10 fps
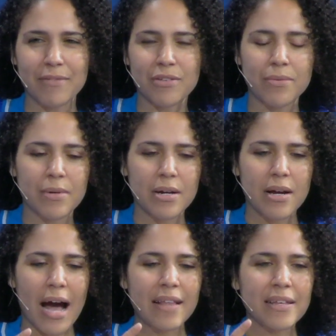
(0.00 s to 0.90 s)
So
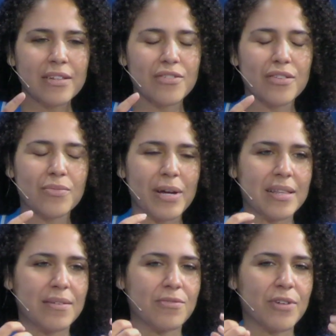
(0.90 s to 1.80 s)
I think there's this way
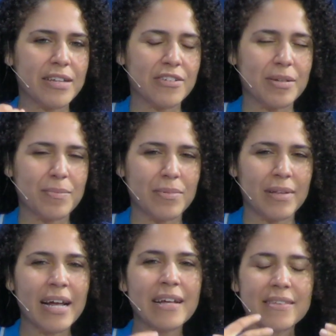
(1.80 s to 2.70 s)
that friendship,
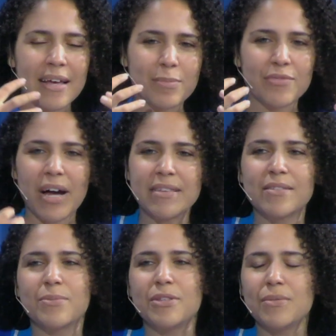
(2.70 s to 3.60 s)
like I said, provides
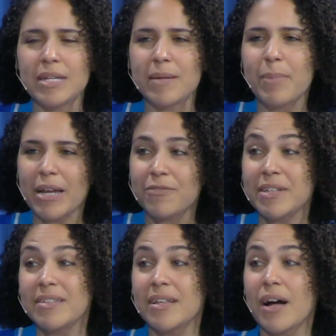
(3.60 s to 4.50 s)
us with unique
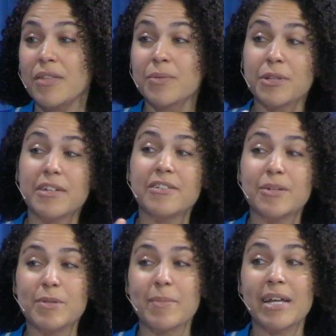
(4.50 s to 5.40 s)
benefits that other
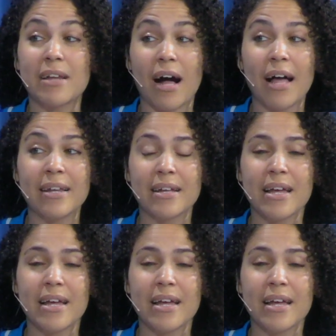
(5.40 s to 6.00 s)
relationships might not.